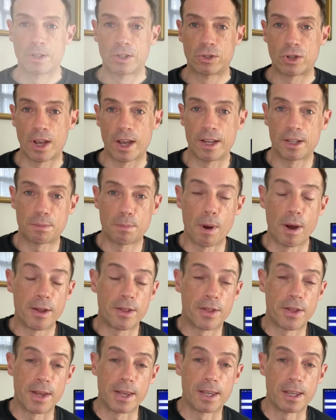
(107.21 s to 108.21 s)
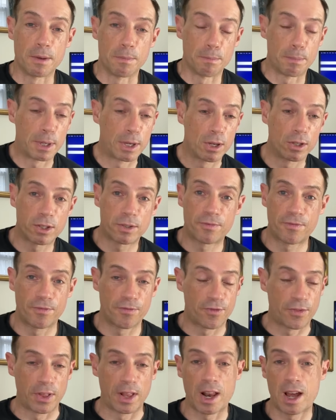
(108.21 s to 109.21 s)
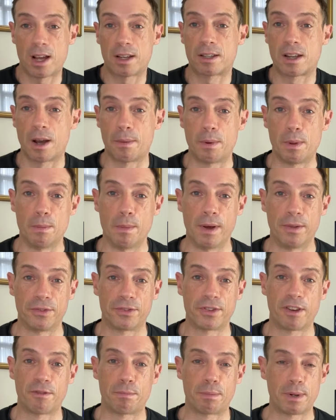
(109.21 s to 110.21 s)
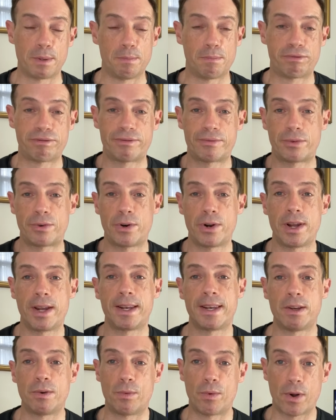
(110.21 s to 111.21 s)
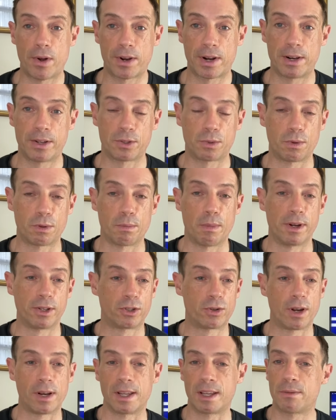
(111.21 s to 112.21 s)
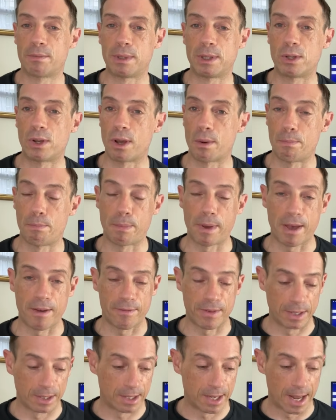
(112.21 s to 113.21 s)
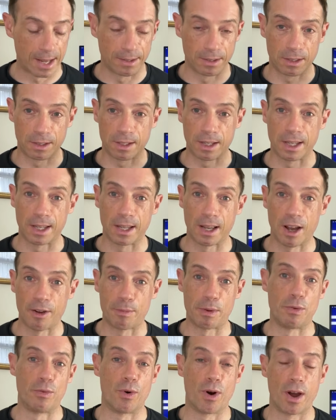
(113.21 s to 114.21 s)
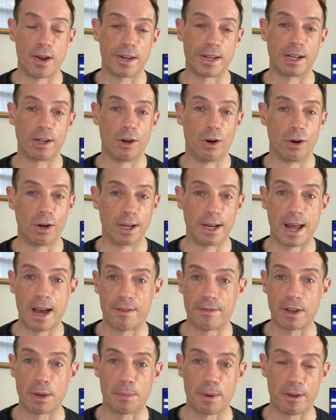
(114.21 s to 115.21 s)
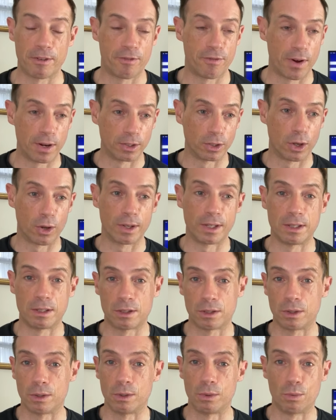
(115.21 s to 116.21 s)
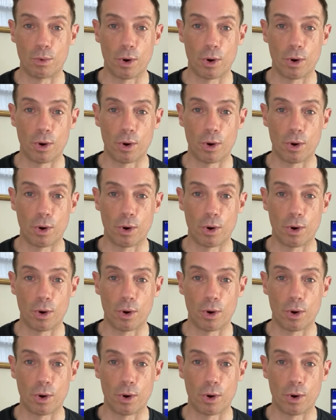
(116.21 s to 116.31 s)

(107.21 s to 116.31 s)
So here's my thinking, because for the last couple of months, I've been pretty rudderless with my training. I've been doing a bit of intensity. I've been riding long and having a bit of fun going to